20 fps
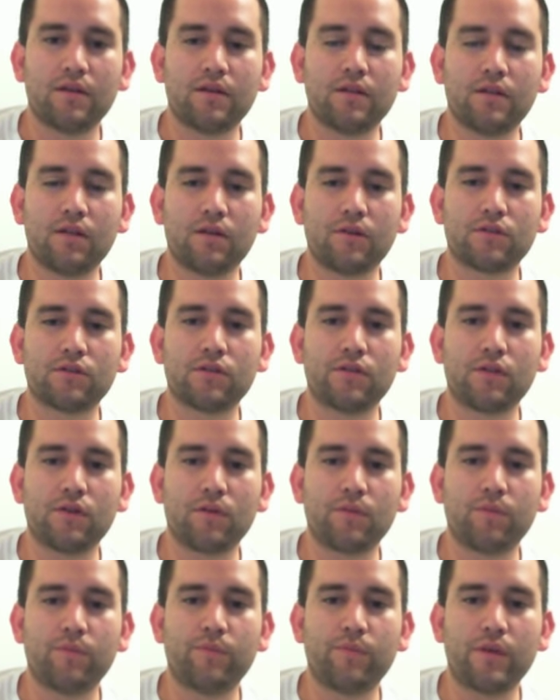you know,
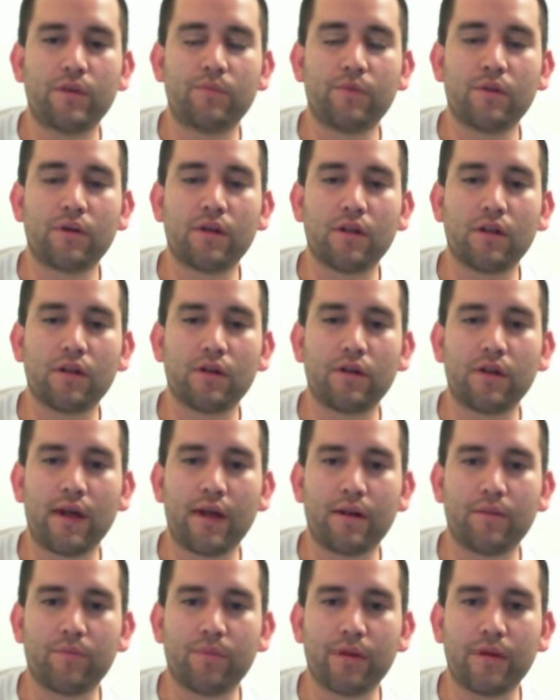so people can learn how
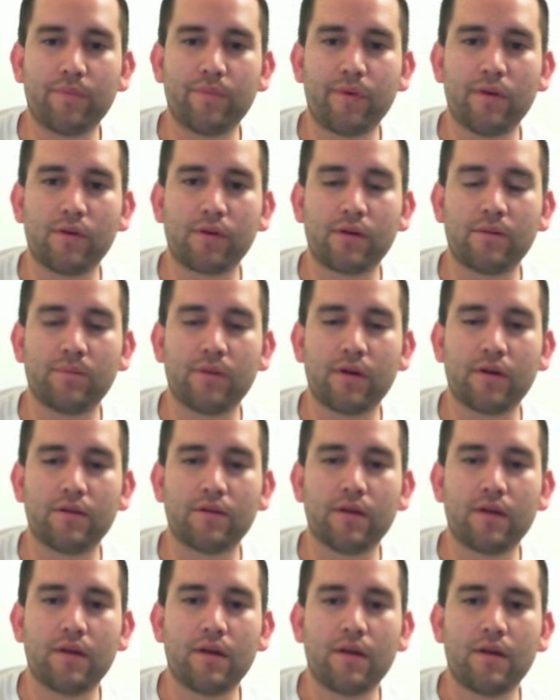to play Pokemon.
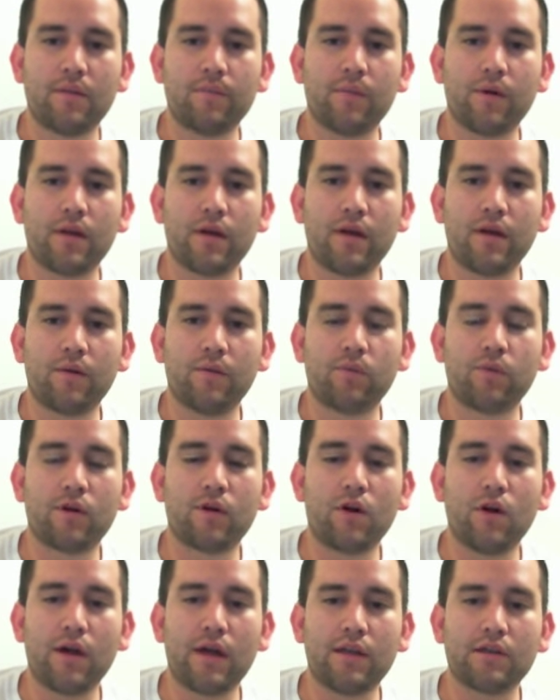But we'll
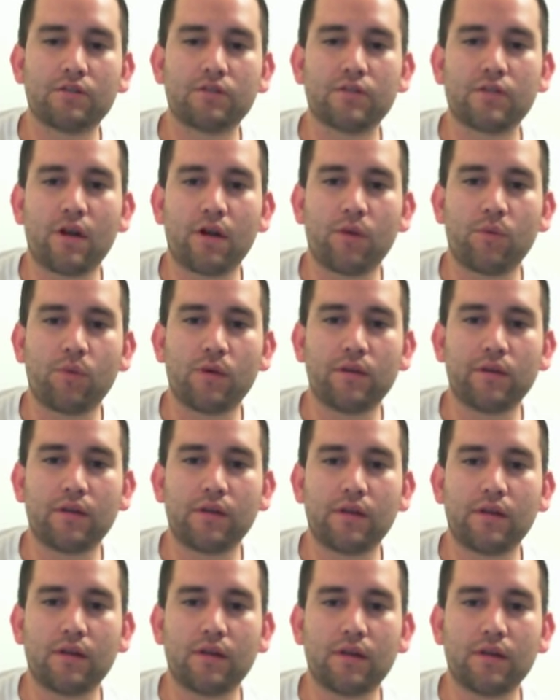go ahead and start with
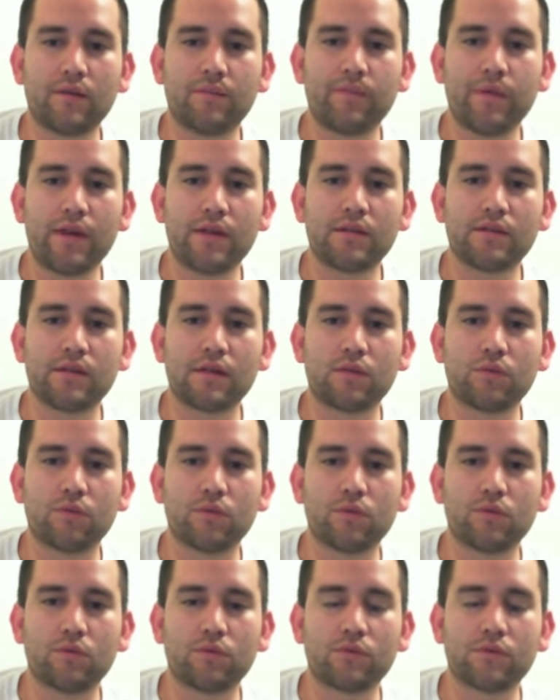the basic
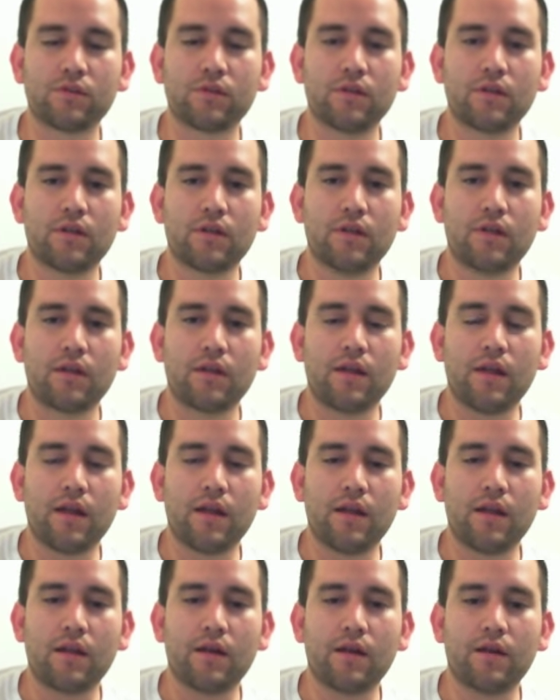rules.
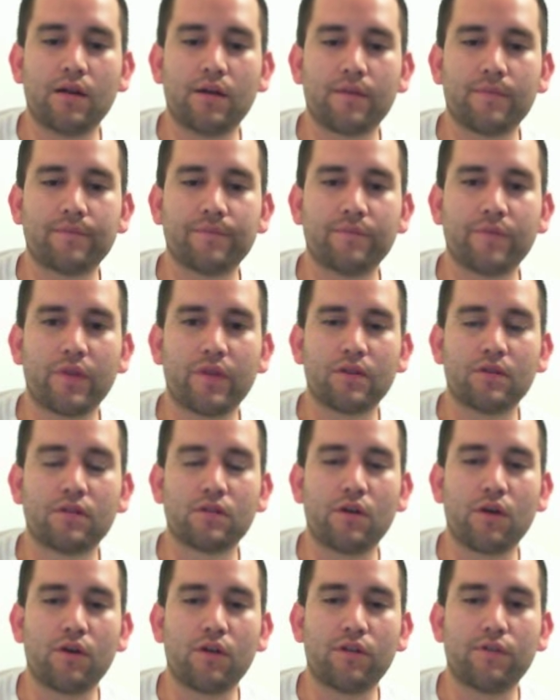And
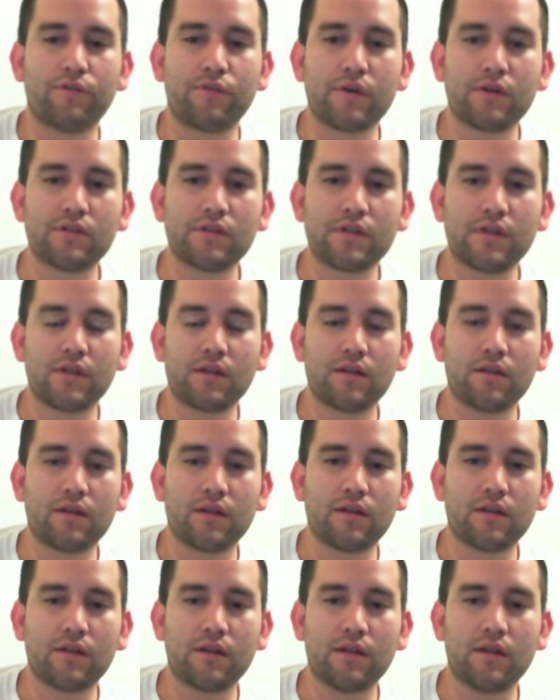so the first thing you're
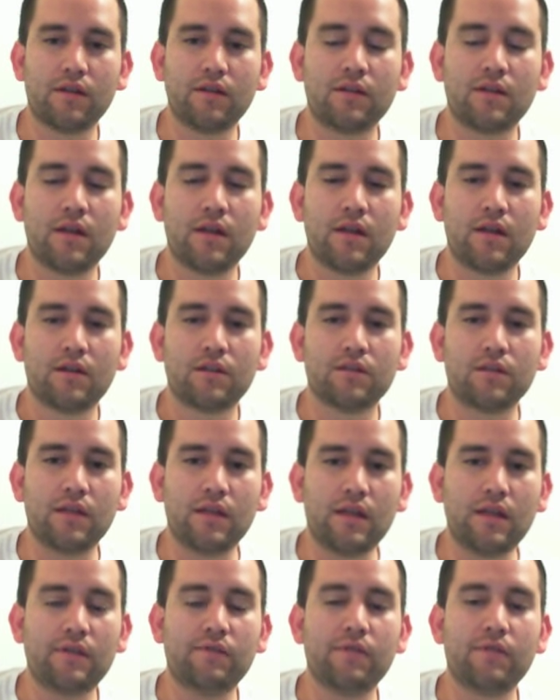going to need to
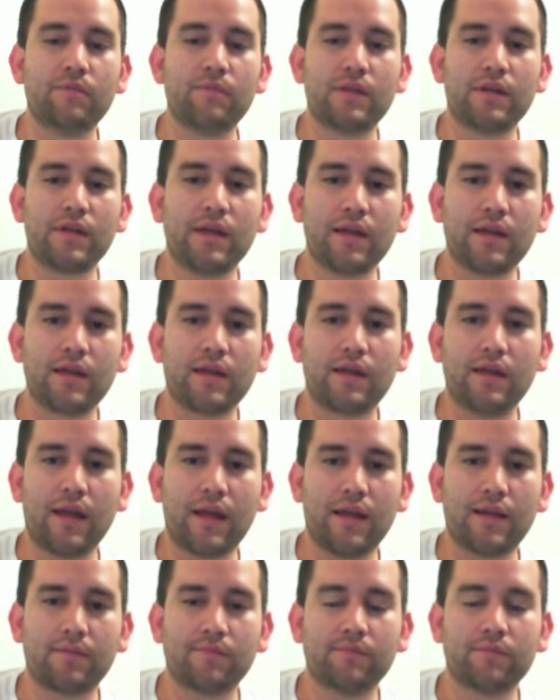even begin a
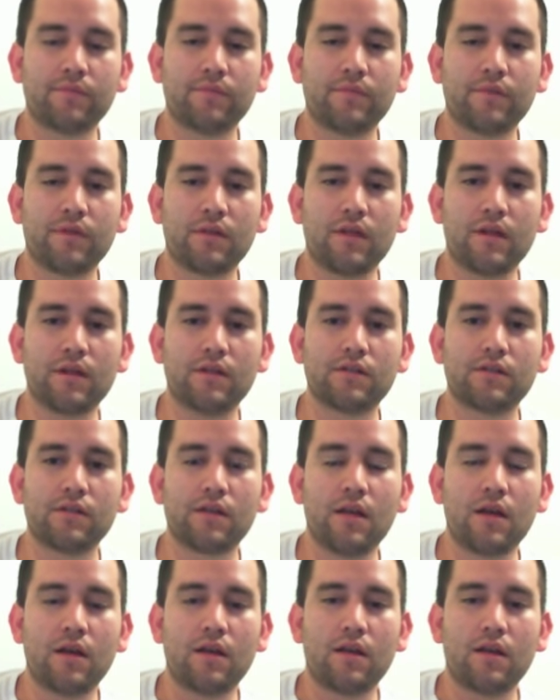game
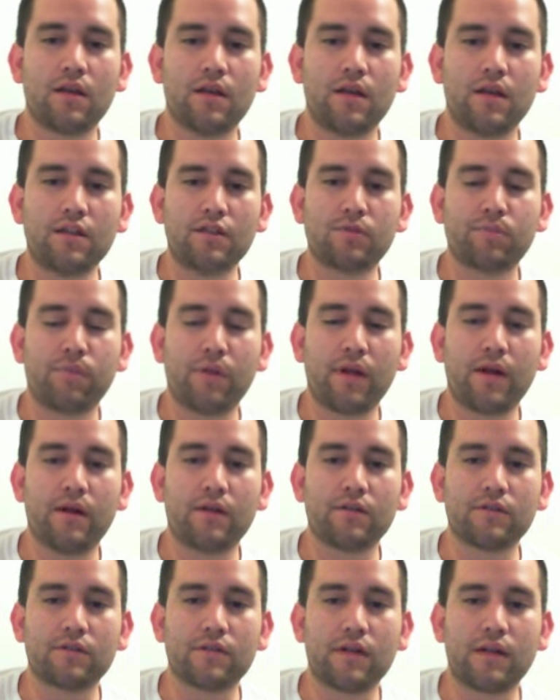is each
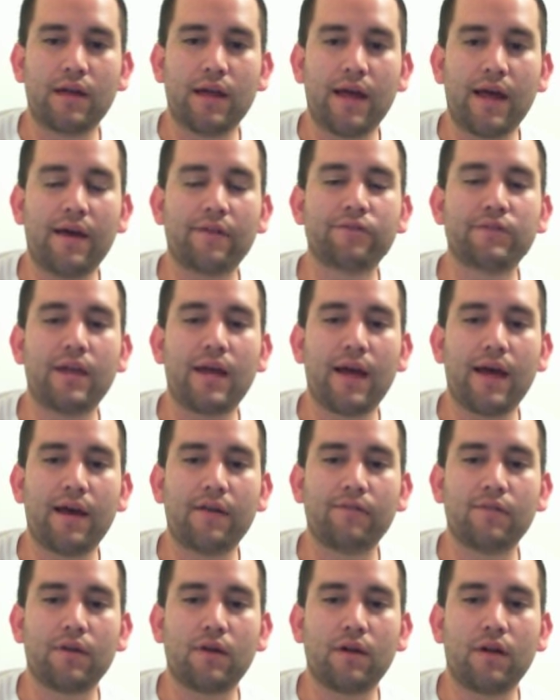player is going to
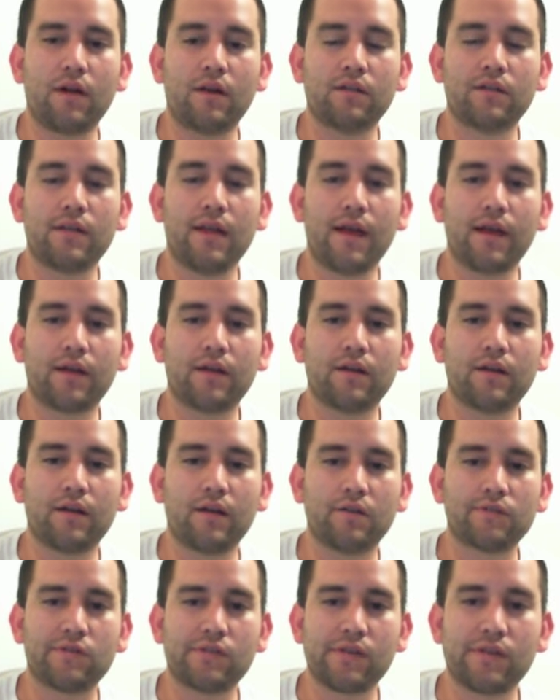have a deck
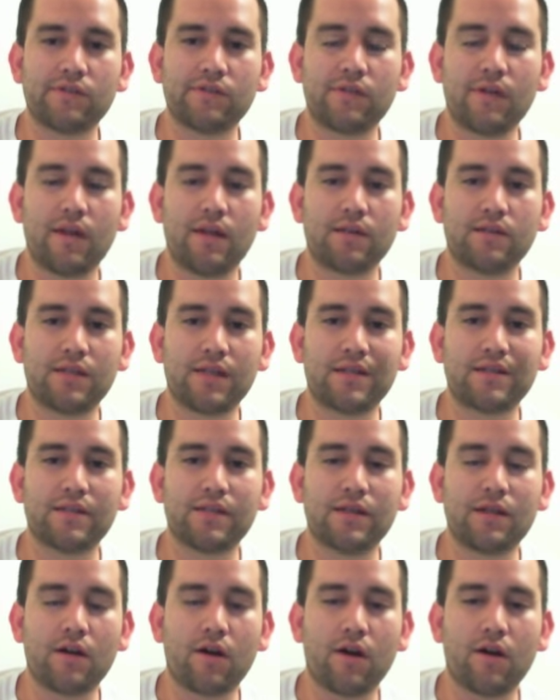of
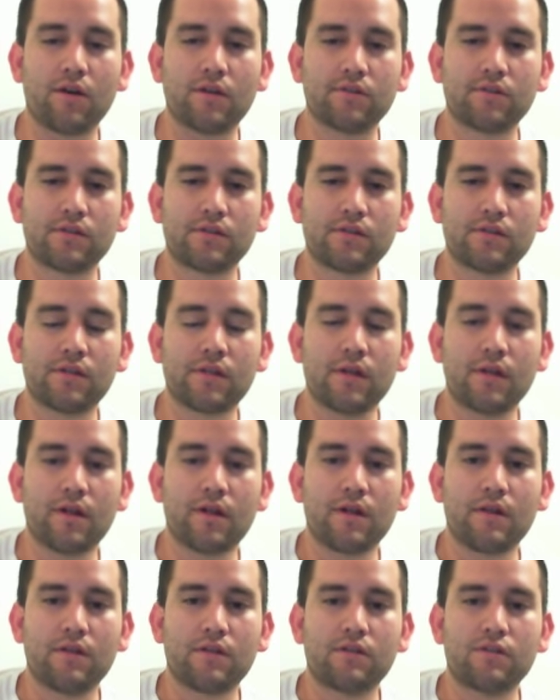60 cards.
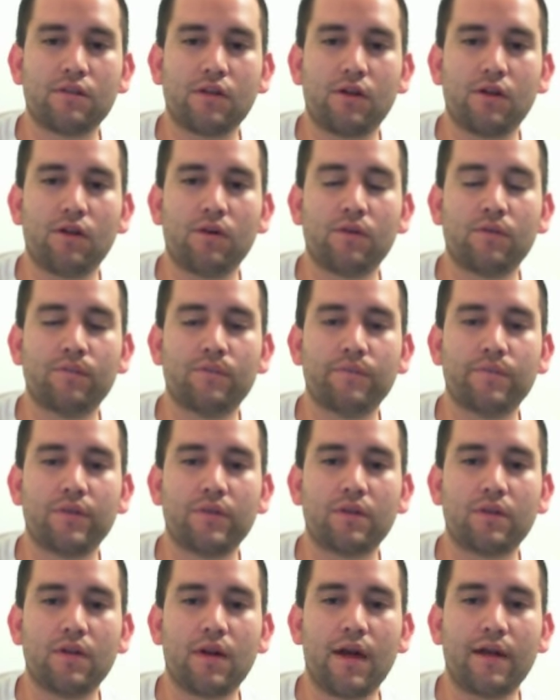So
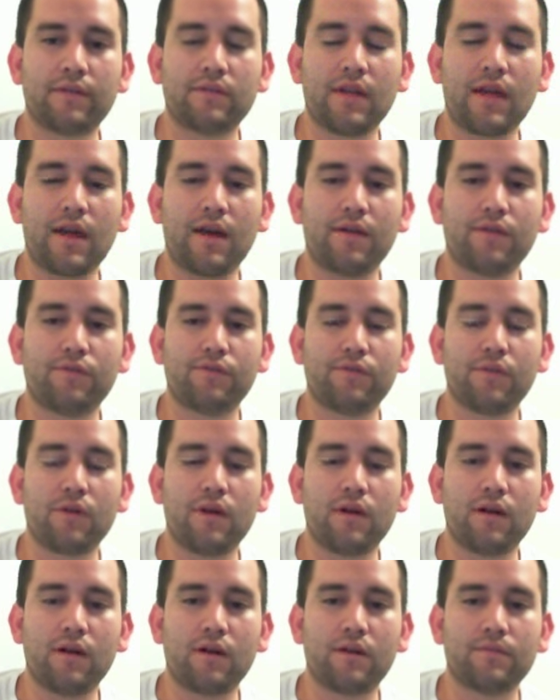you have to have
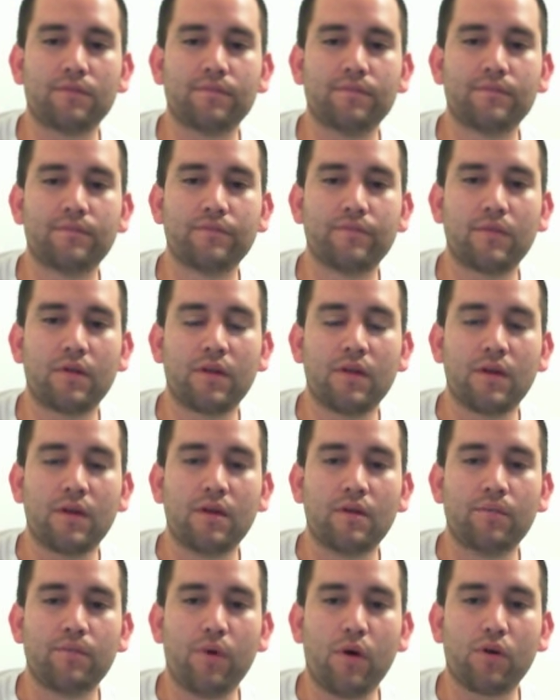
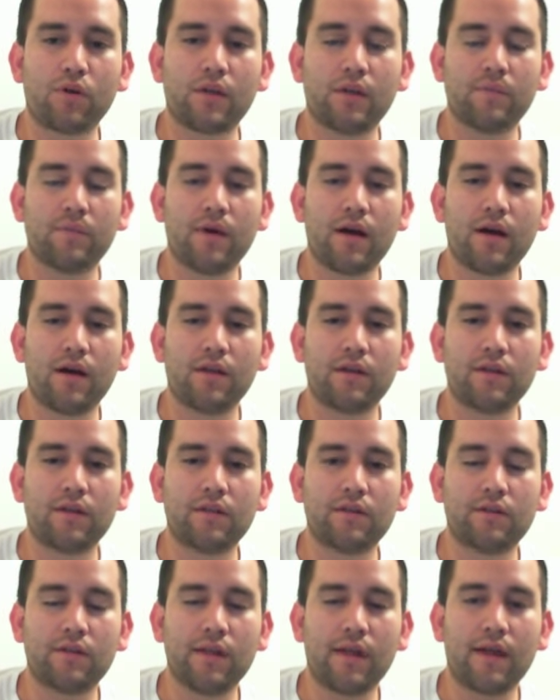Pokemon
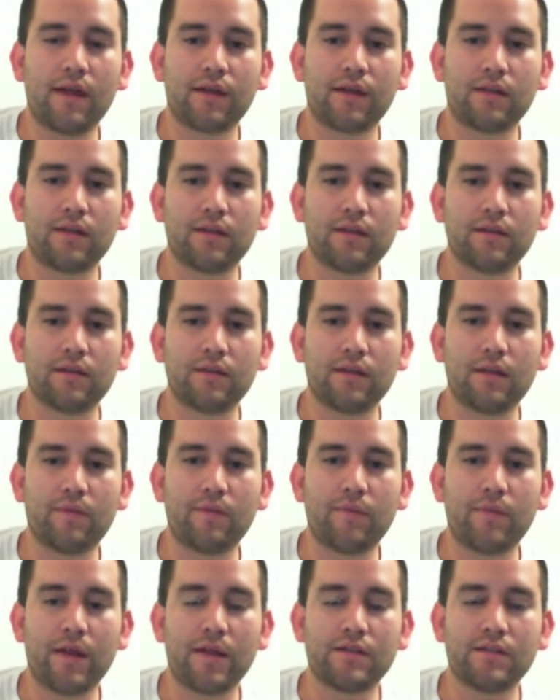in your deck, and
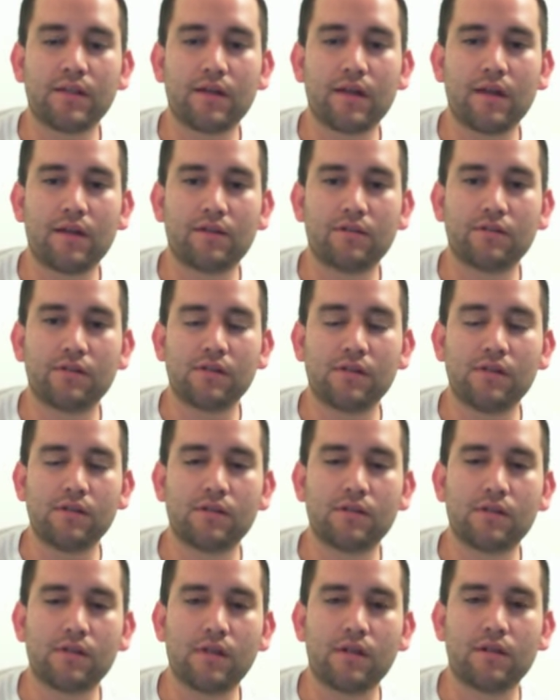basic
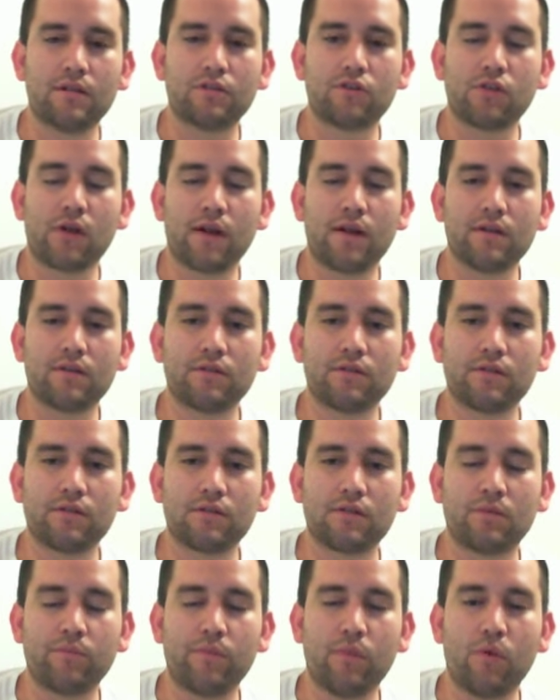energies, and trainers
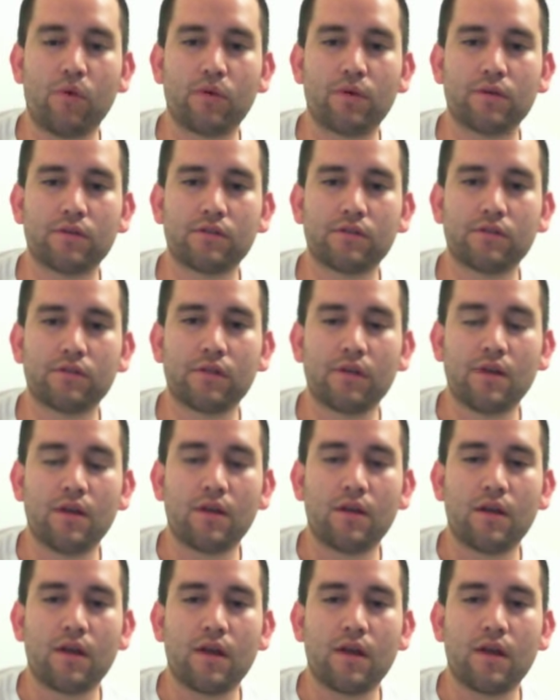and supporters,